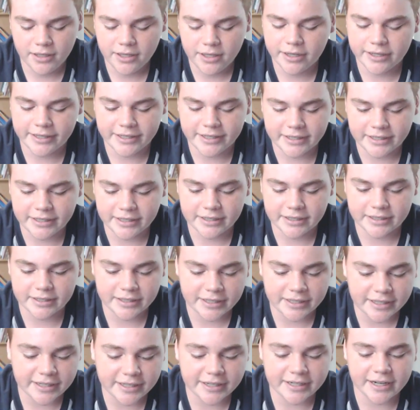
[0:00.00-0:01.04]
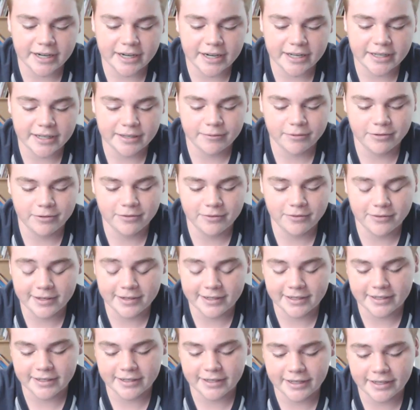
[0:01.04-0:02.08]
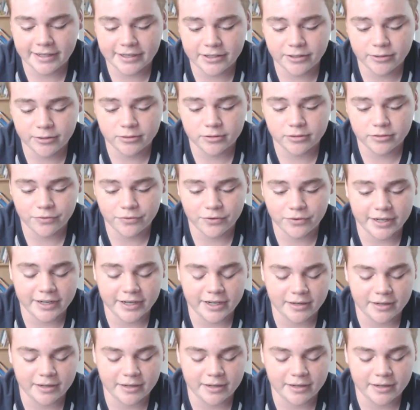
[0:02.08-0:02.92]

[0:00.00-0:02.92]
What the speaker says: He and I went in a huge fight.